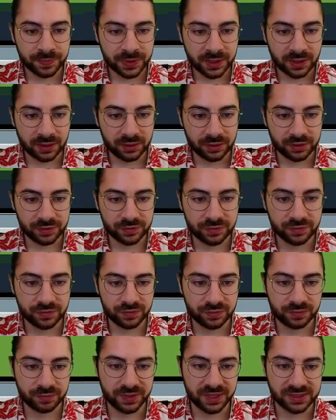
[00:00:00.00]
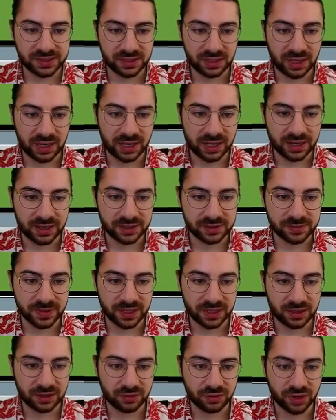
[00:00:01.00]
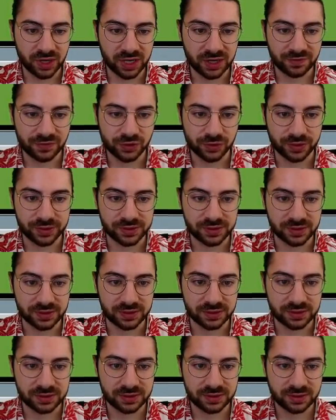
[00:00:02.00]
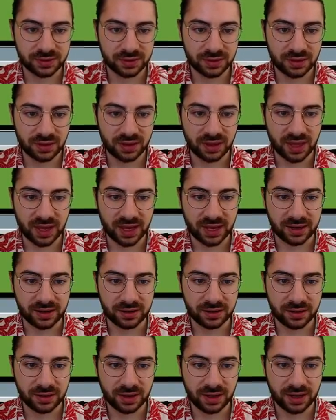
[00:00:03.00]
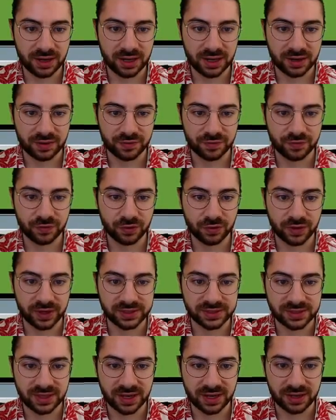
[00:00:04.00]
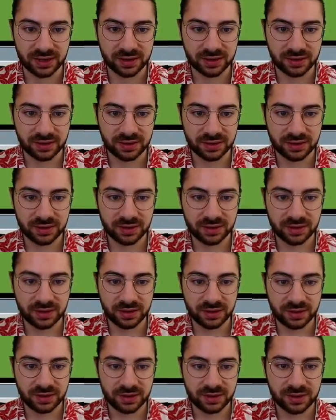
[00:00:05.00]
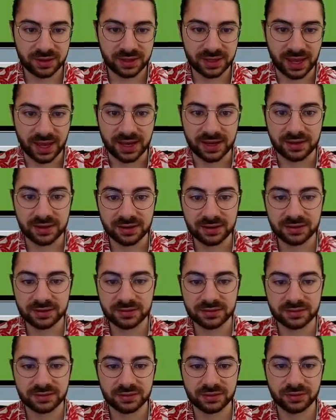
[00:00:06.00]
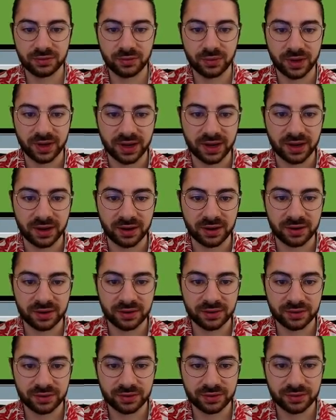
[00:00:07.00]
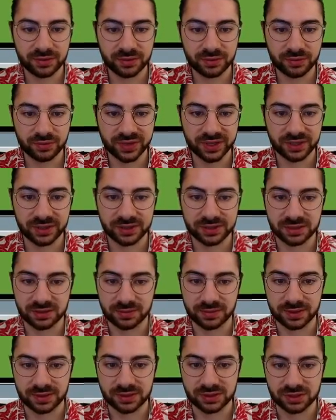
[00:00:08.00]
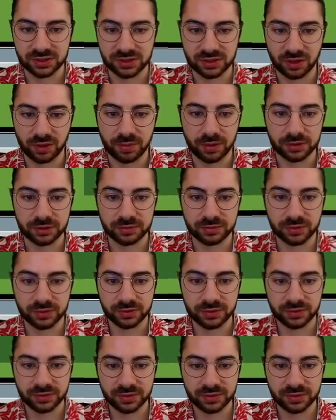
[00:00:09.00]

A lot of pixel art is making creative choices that are for aesthetic gain, where realism is just not possible.